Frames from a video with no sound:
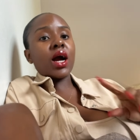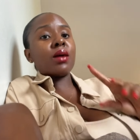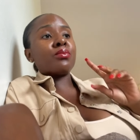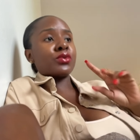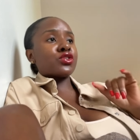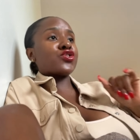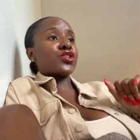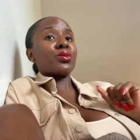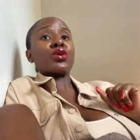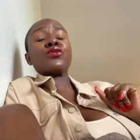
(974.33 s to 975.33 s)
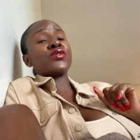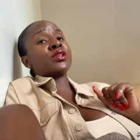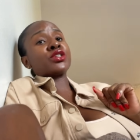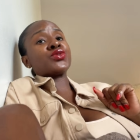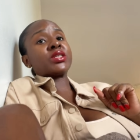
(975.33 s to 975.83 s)
I'm pretty sure I'm going to
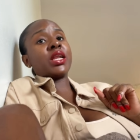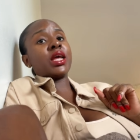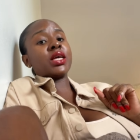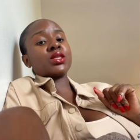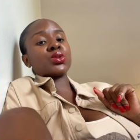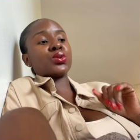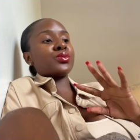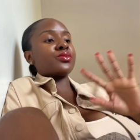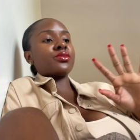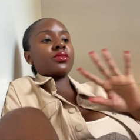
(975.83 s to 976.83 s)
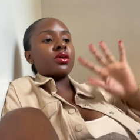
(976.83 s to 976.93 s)
finish really late, so